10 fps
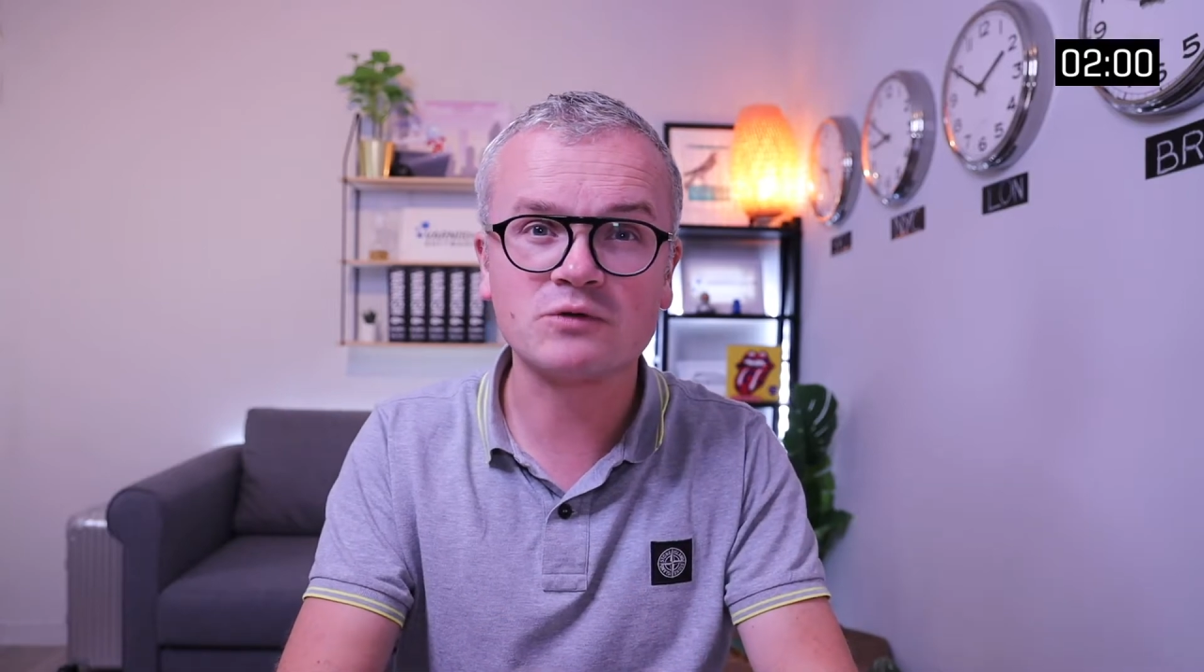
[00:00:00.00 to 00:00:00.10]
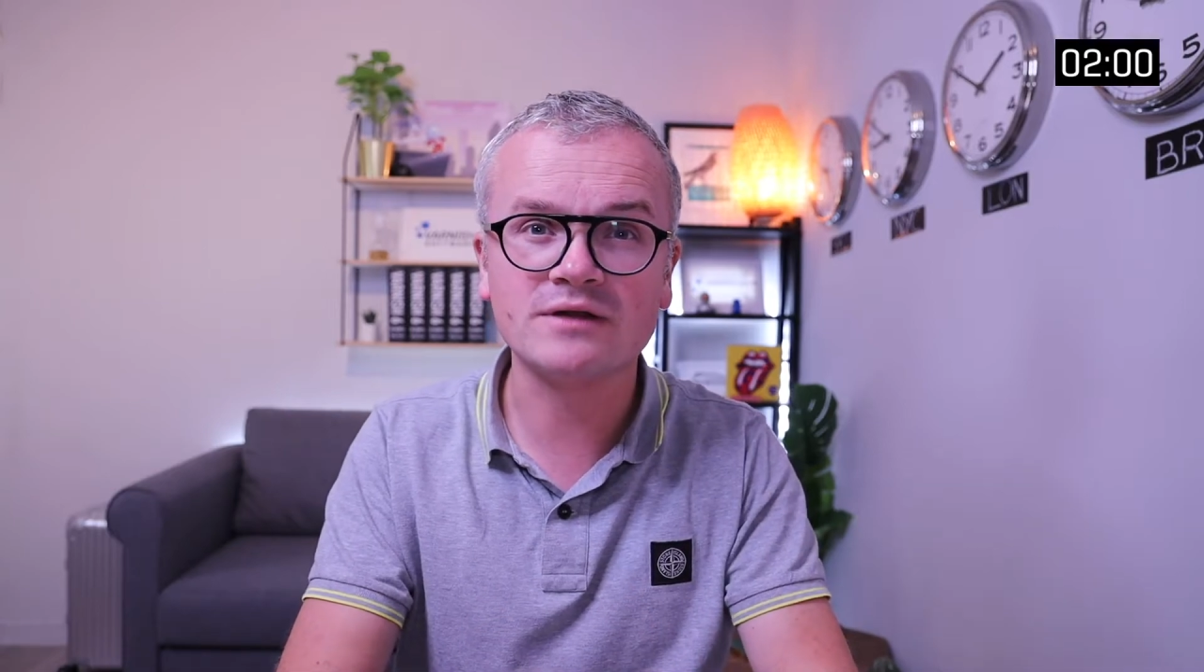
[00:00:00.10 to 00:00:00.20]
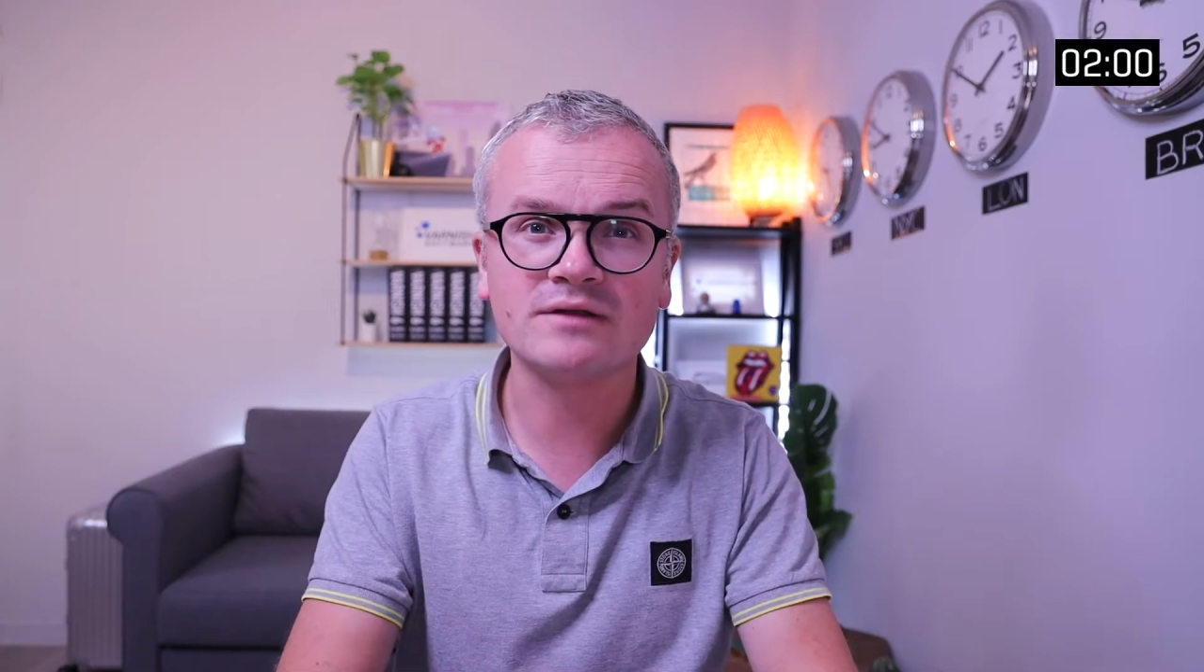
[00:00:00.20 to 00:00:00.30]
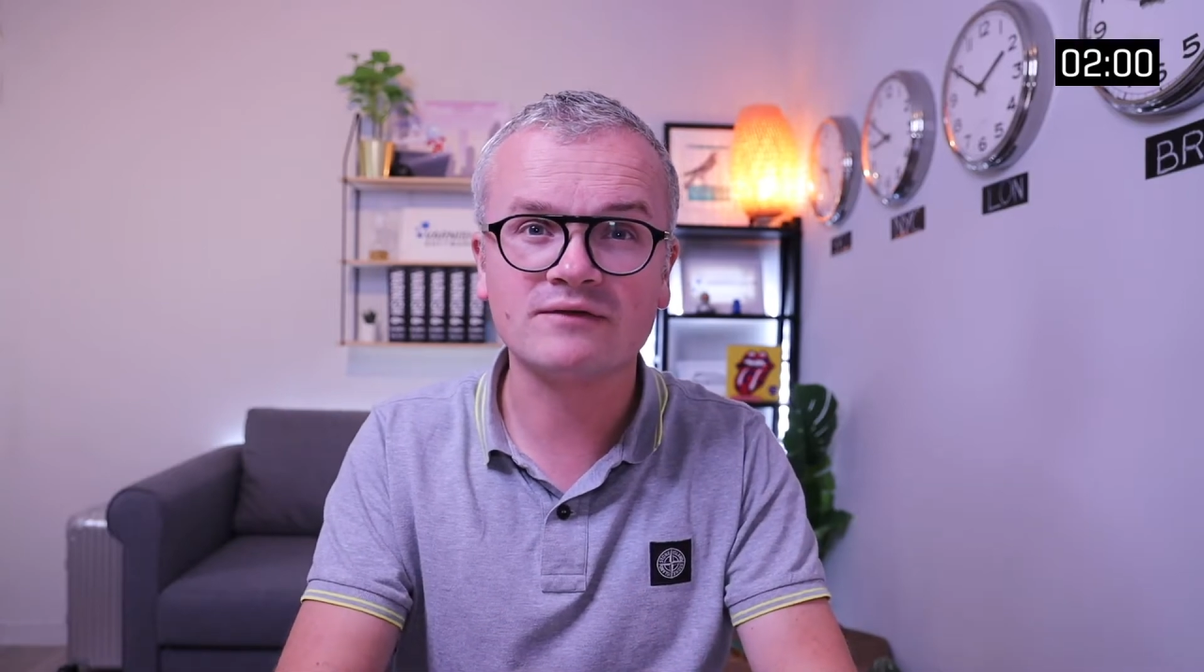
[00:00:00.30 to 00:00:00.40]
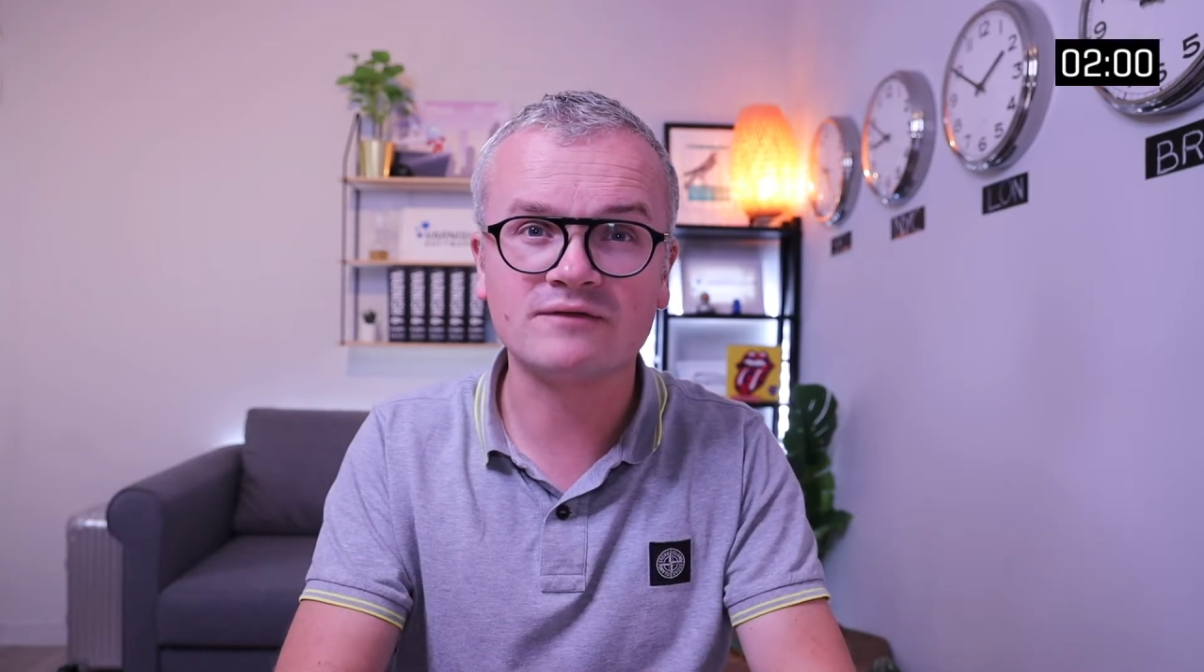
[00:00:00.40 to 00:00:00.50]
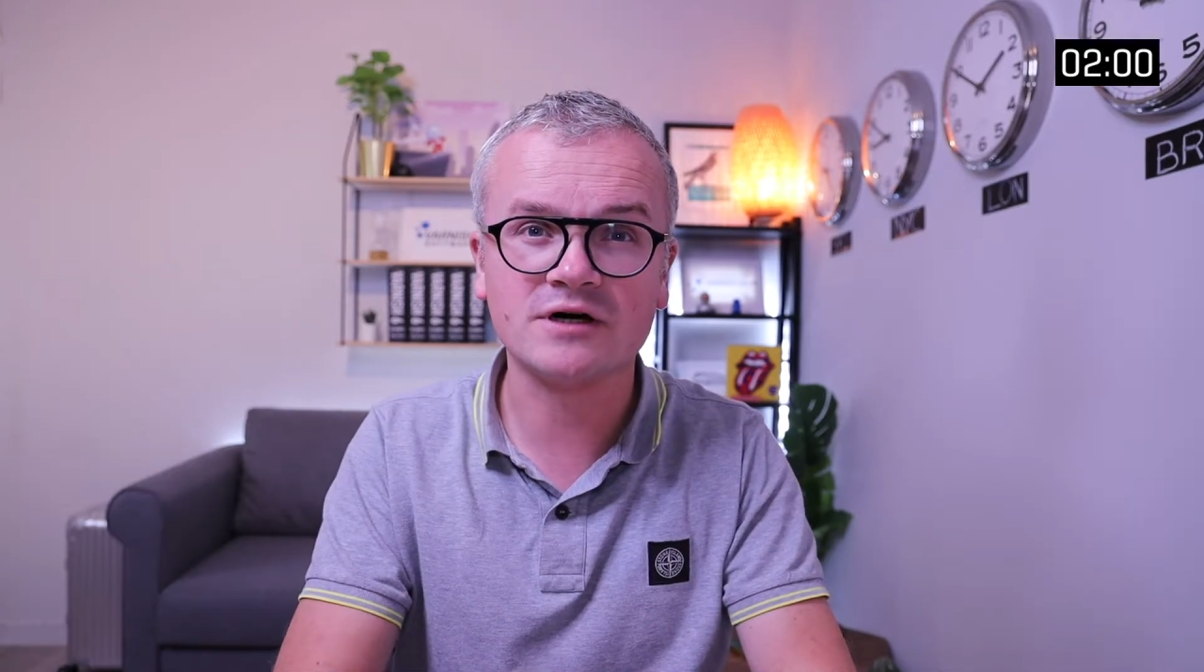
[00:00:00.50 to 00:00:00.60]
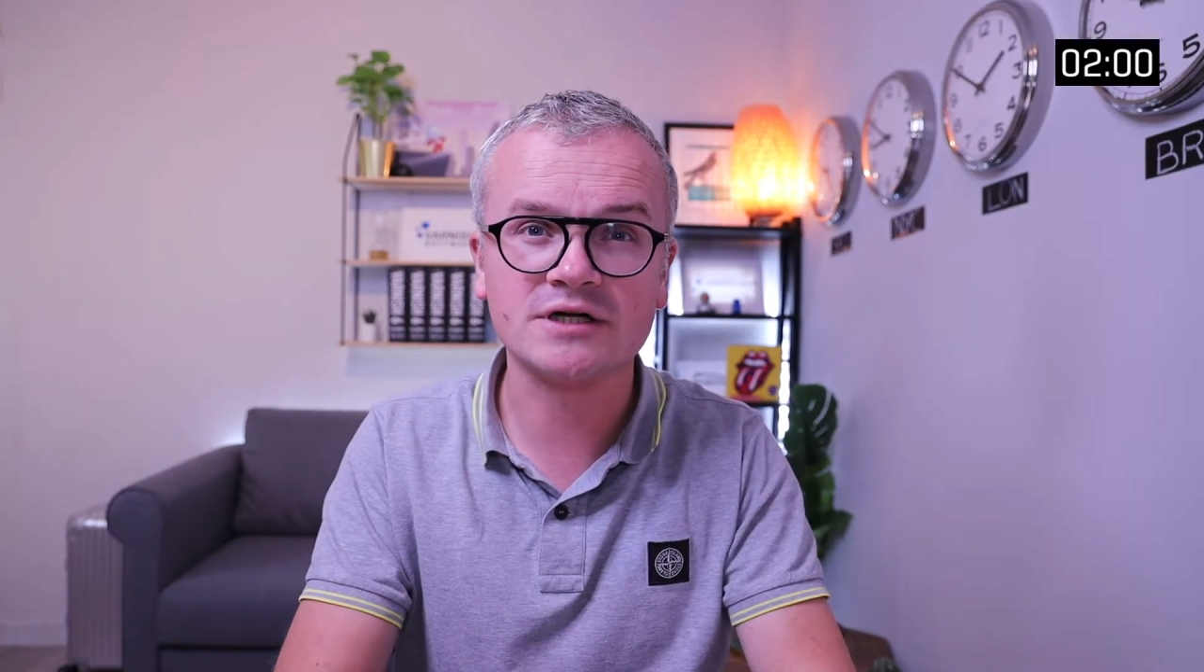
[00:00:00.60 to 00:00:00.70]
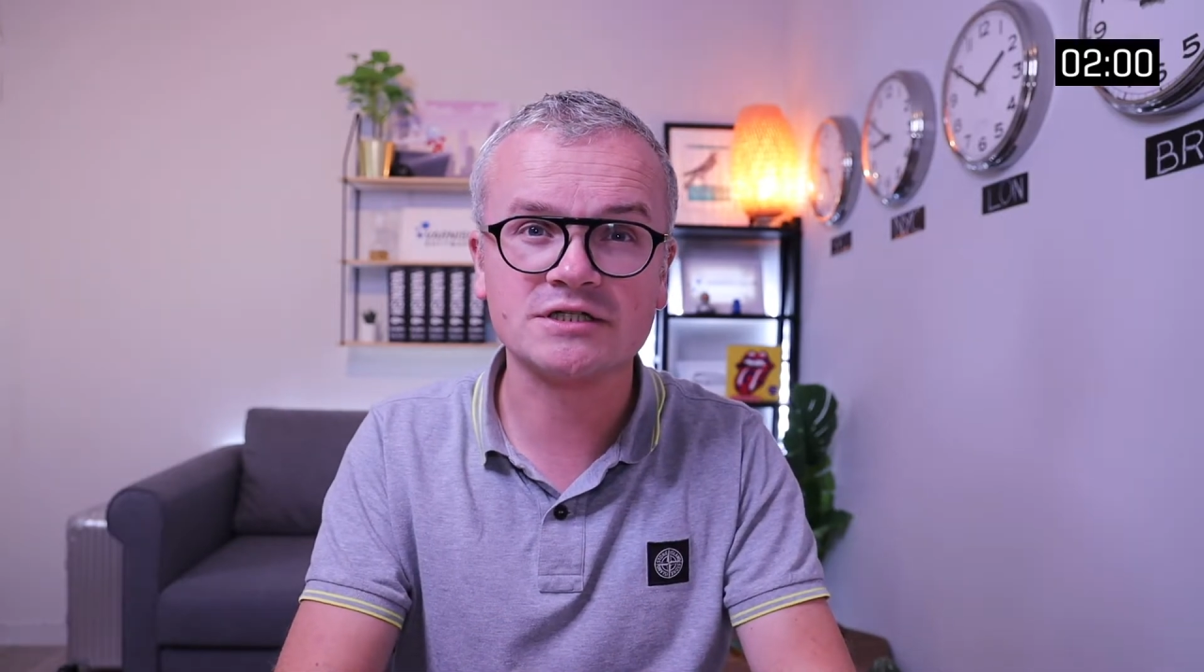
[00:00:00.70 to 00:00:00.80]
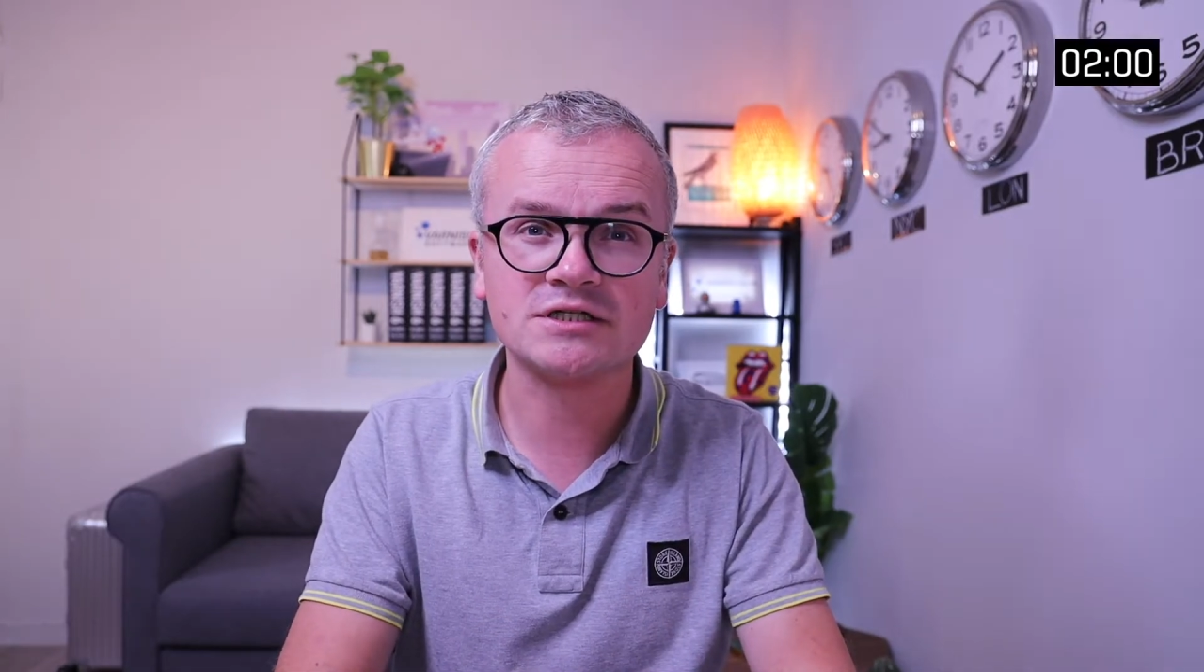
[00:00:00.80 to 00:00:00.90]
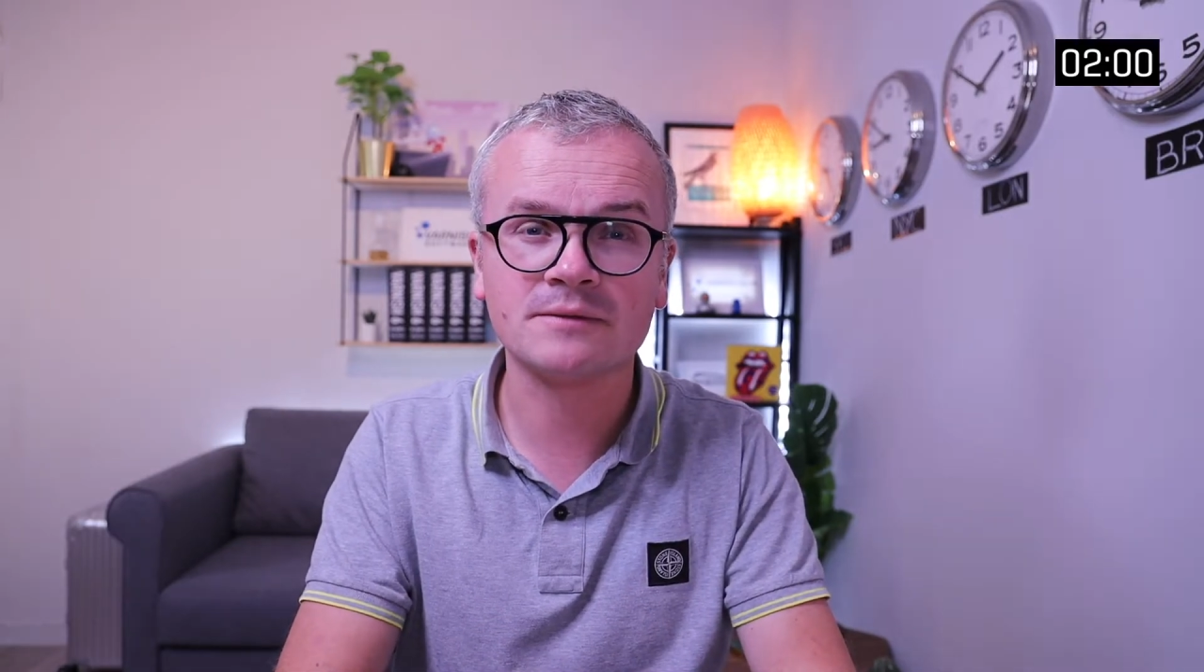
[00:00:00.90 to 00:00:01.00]
run
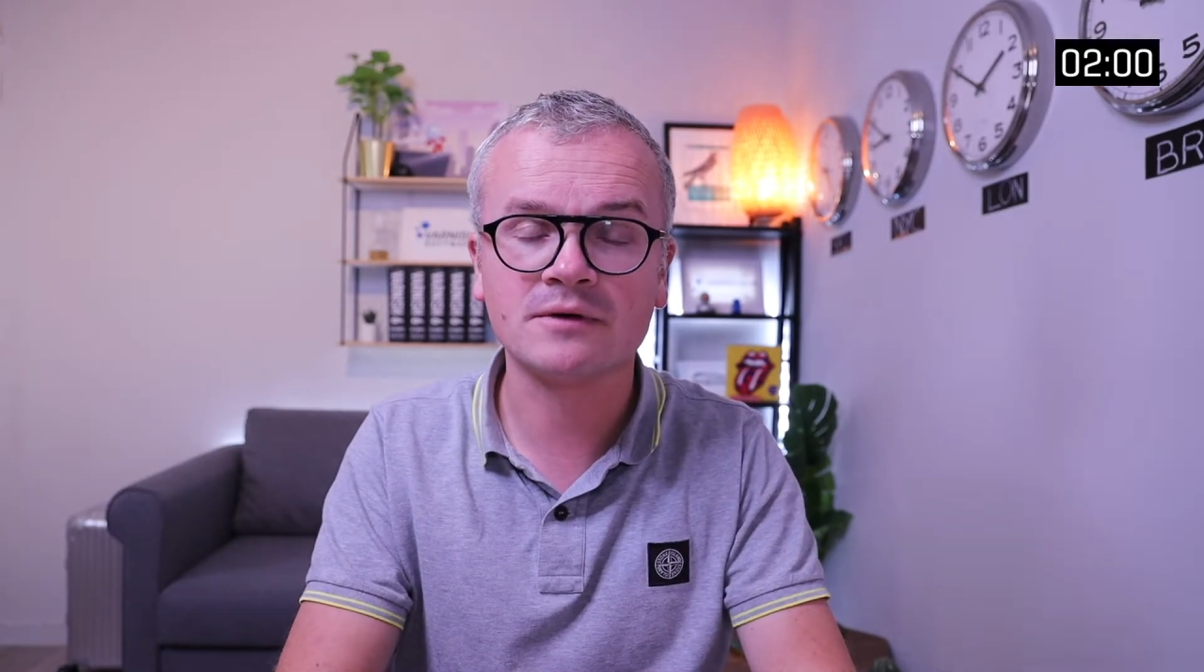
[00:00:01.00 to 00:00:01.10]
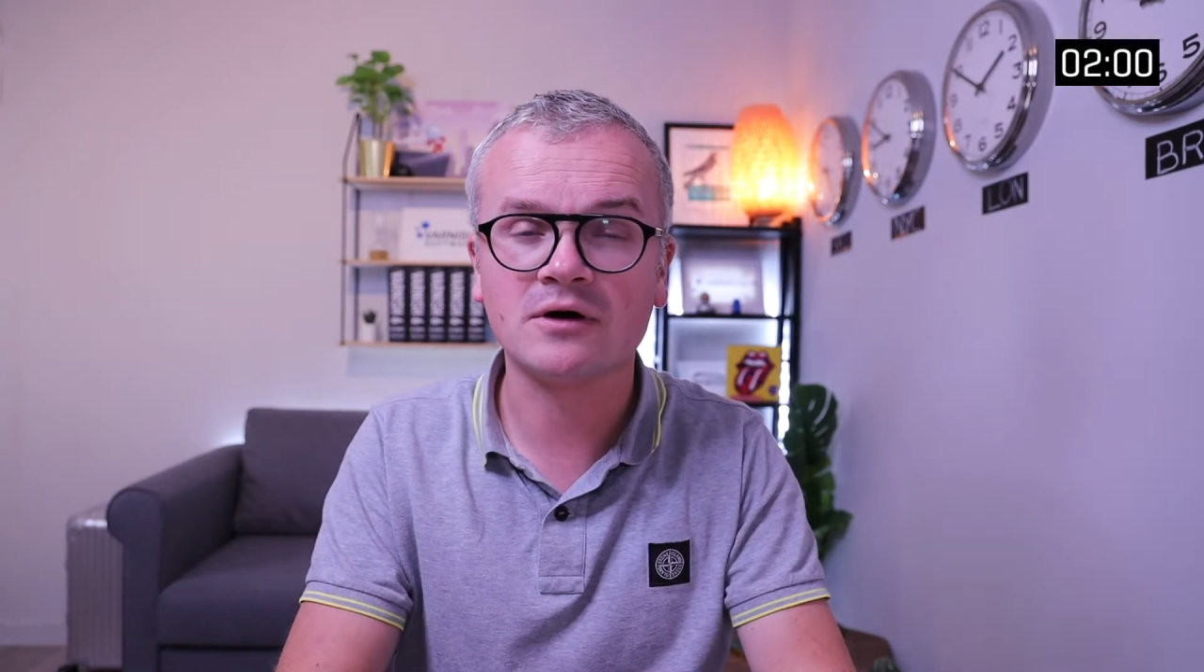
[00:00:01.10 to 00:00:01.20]
Varnish